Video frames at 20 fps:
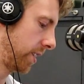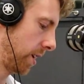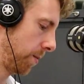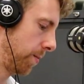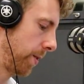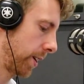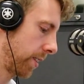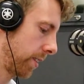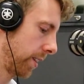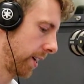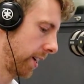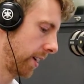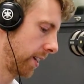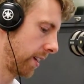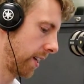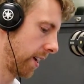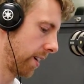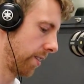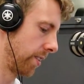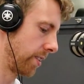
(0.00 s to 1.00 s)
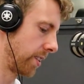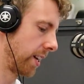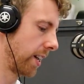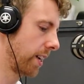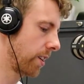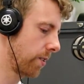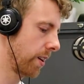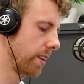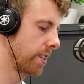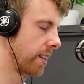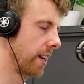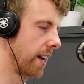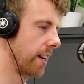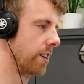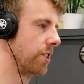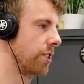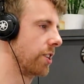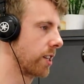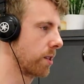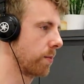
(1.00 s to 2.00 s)
typically there is an increase in
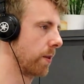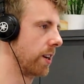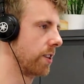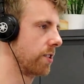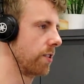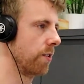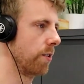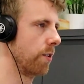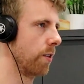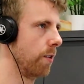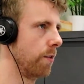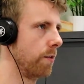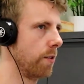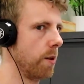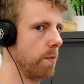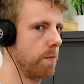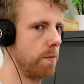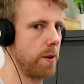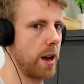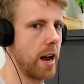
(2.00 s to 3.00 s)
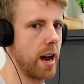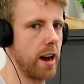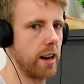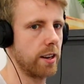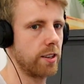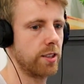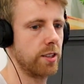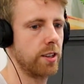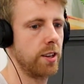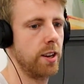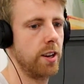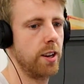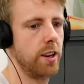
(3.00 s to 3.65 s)
energy expenditure of about